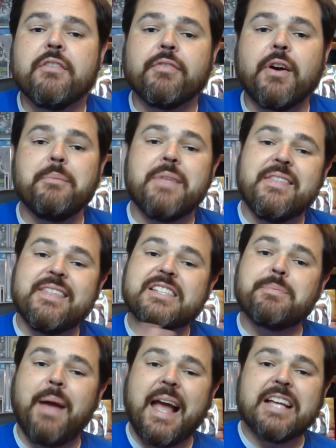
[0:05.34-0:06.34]
from
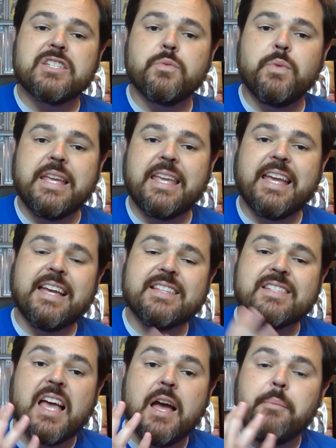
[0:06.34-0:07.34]
this past
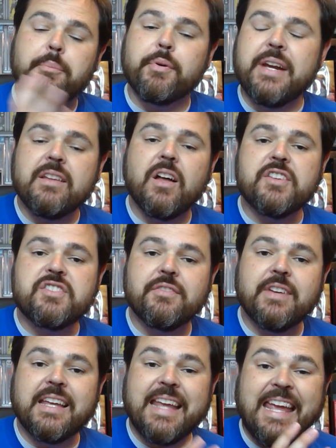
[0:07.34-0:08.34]
weekend's pre-launch
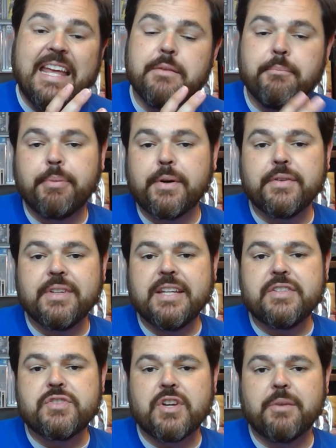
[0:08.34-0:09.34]
event in
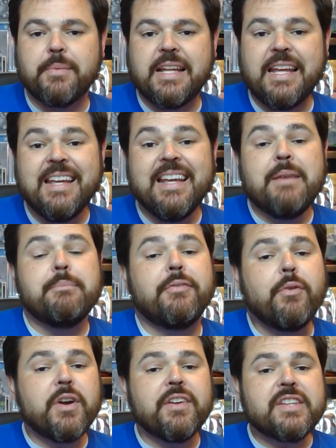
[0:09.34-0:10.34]
Berlin, Germany.
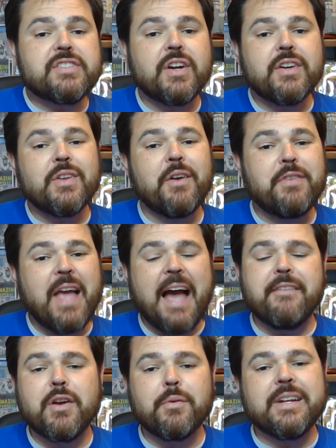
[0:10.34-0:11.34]
Before you get started though, if you
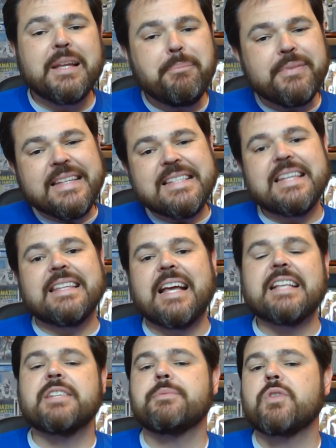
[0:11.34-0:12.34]
haven't already, please hit
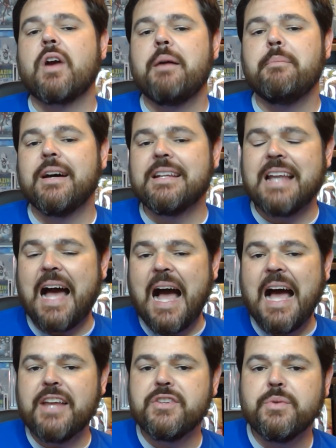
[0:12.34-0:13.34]
that subscribe button.
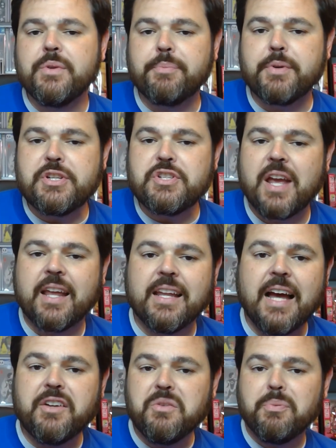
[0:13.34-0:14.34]
I do appreciate
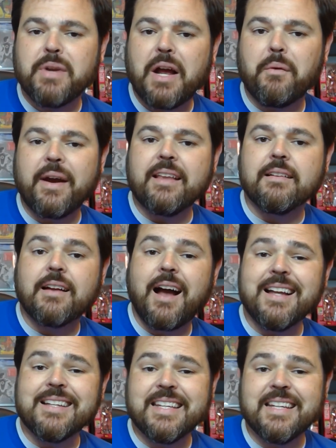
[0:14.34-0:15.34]
it. I do put out regular
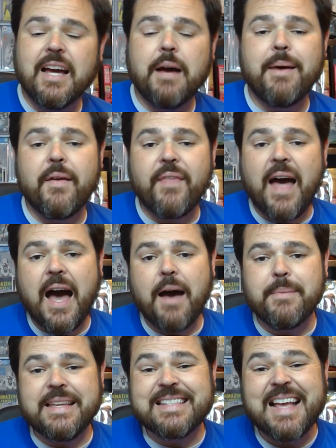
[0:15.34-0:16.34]
content about the
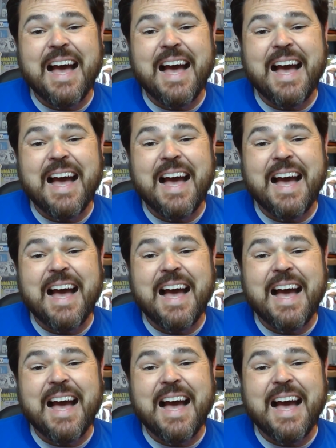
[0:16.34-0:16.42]
hobbies